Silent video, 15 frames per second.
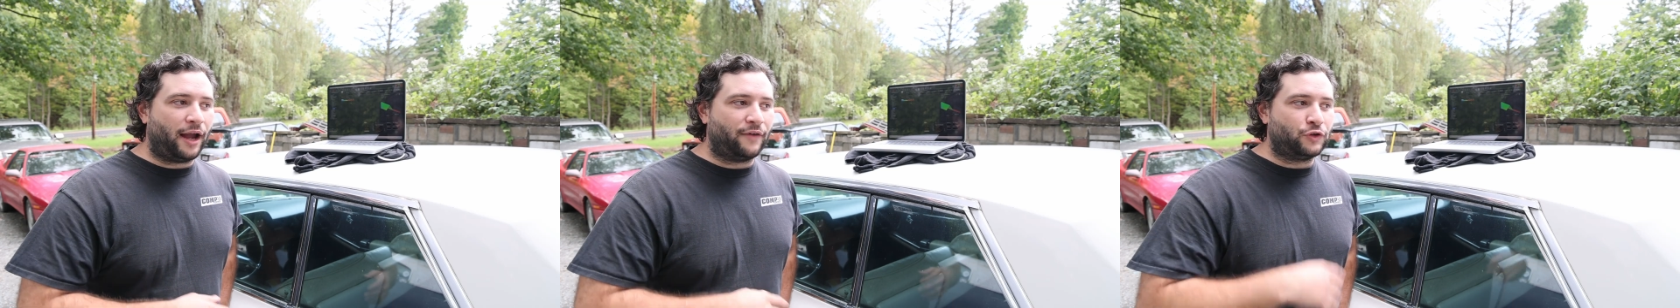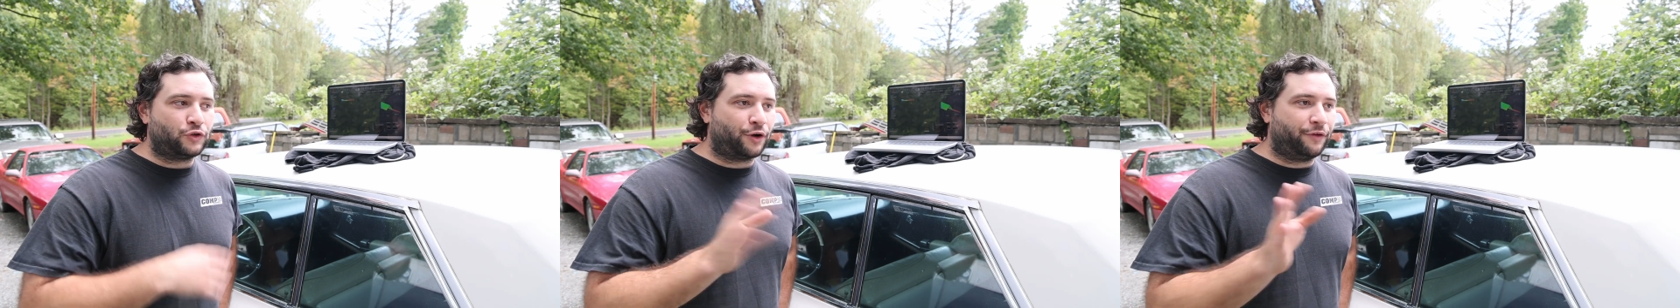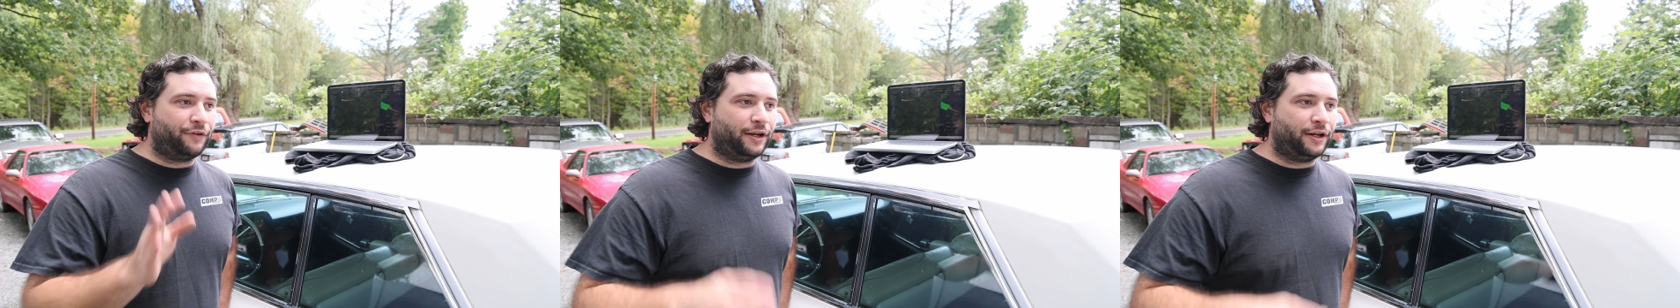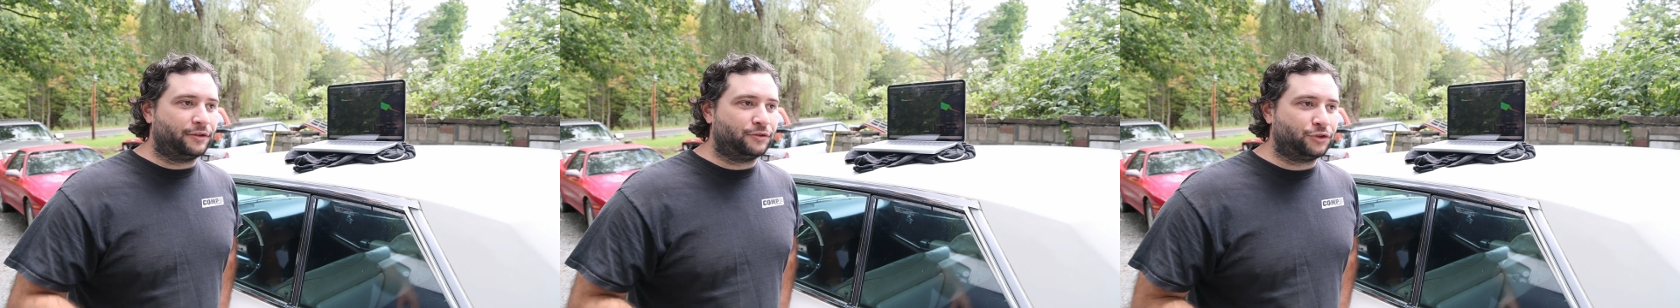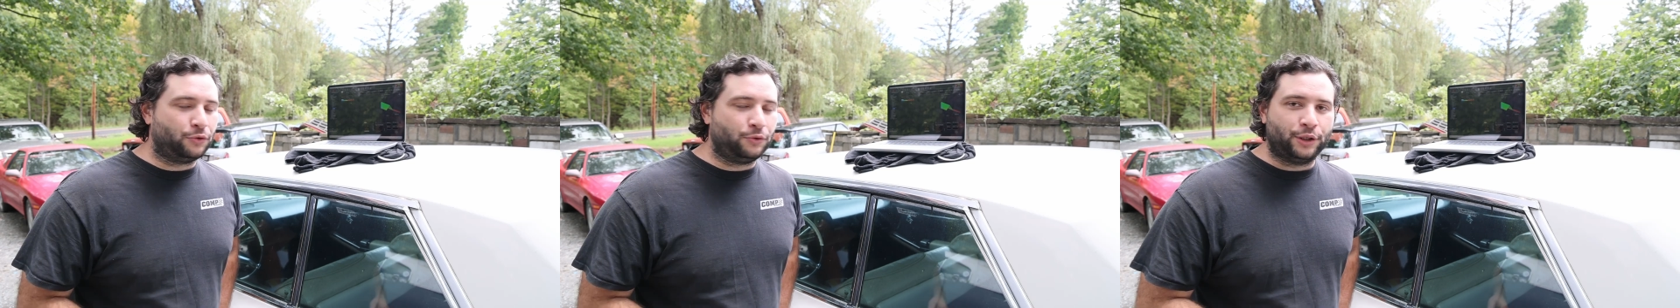I haven't driven it
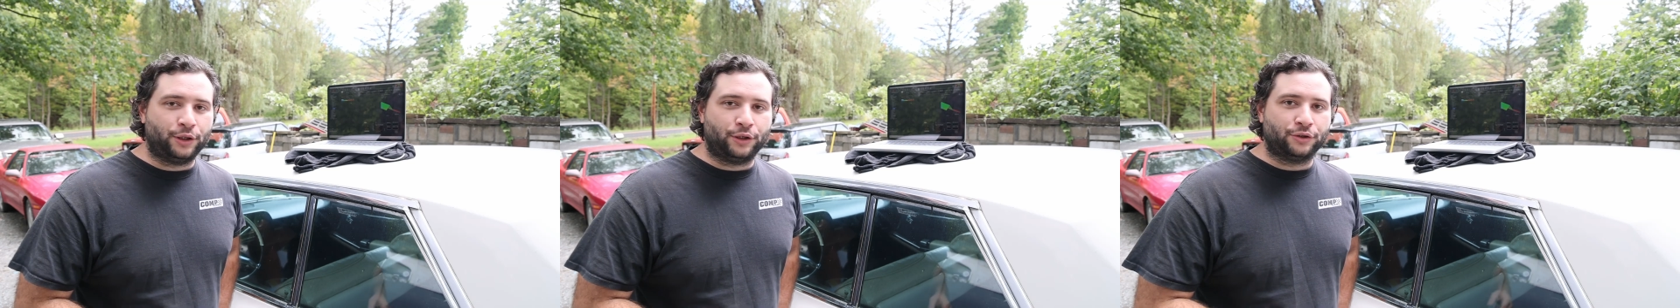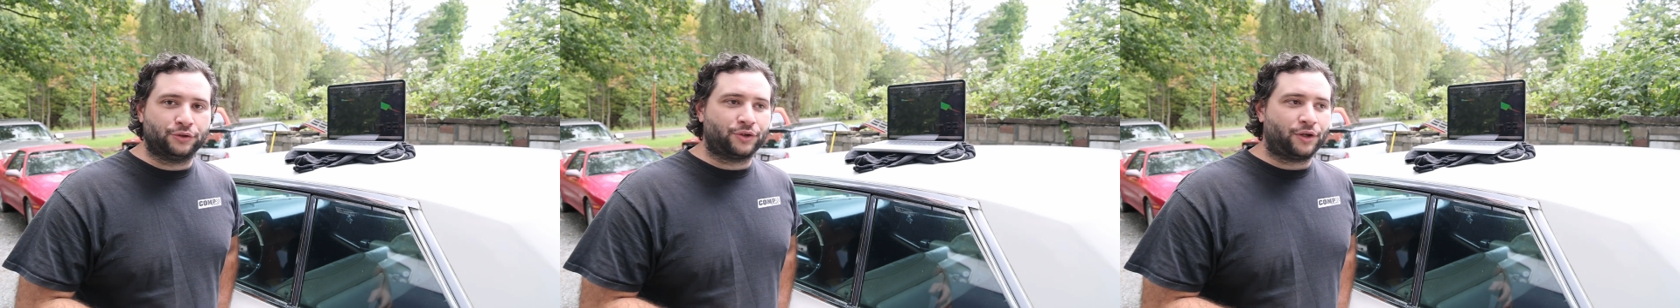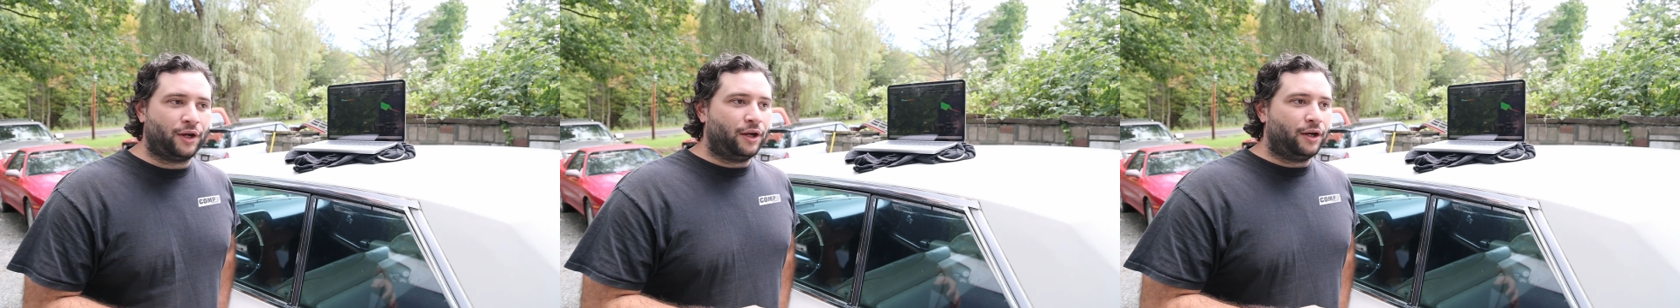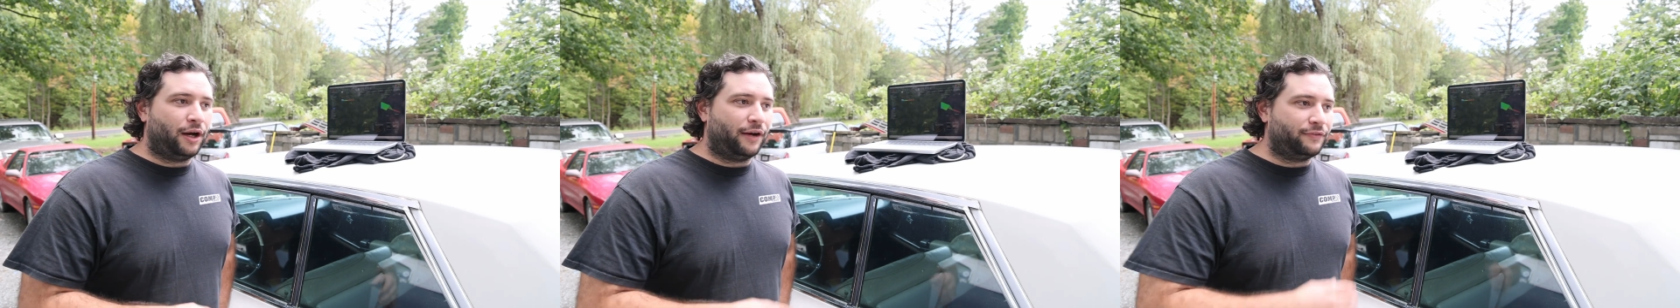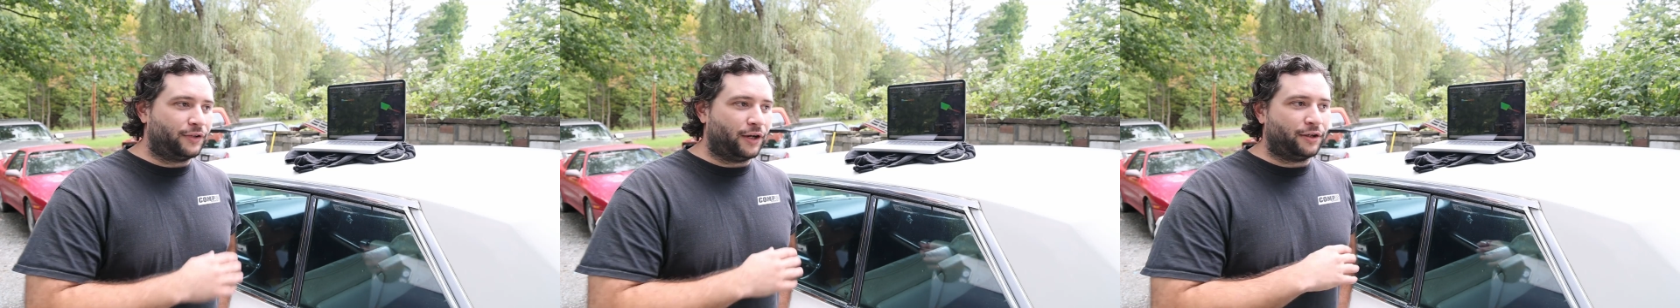in 2 years.
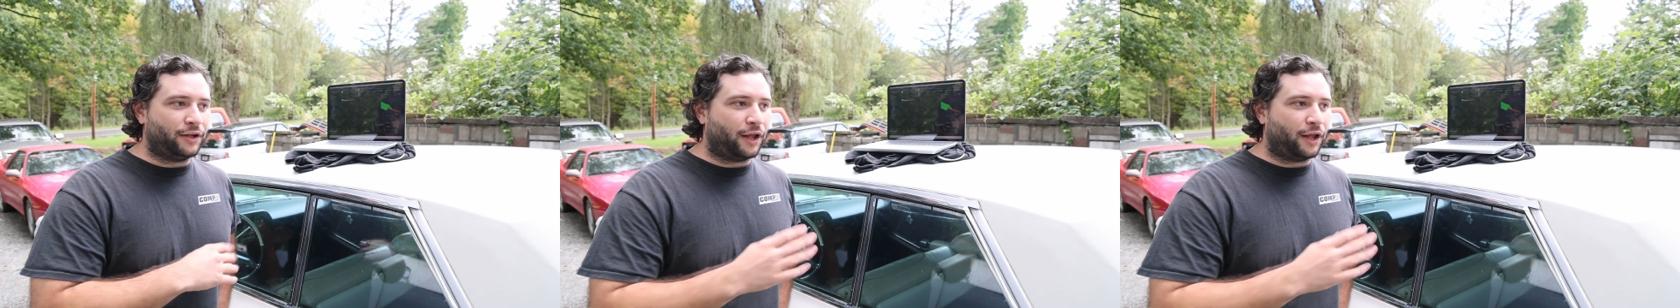I've done